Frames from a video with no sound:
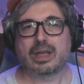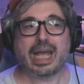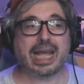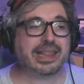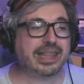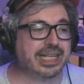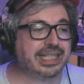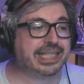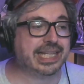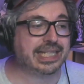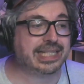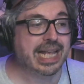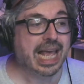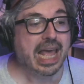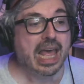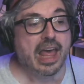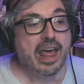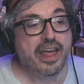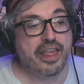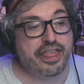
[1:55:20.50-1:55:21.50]
And this is
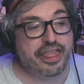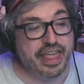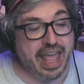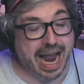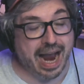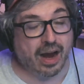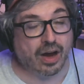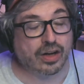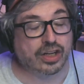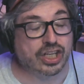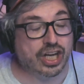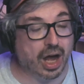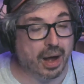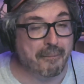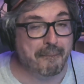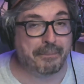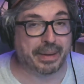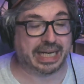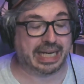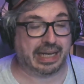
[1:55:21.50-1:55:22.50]
their
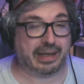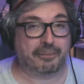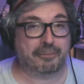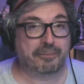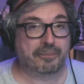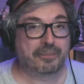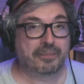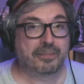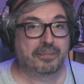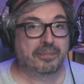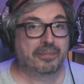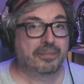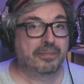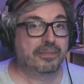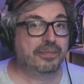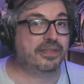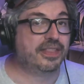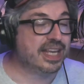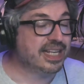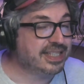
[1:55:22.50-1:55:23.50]
company.
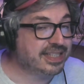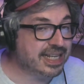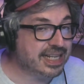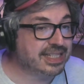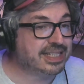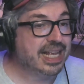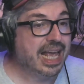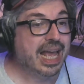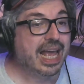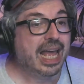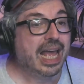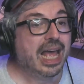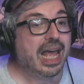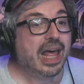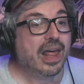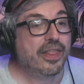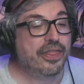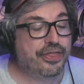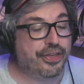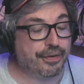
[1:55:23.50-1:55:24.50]
This is
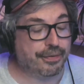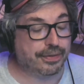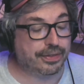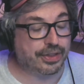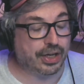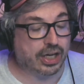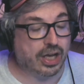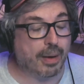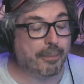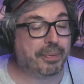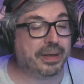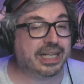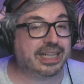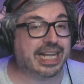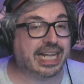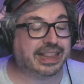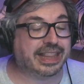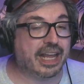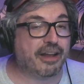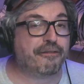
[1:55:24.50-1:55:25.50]
the company
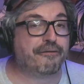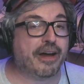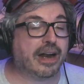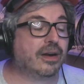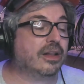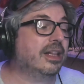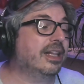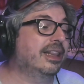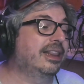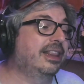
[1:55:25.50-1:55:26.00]
that they founded.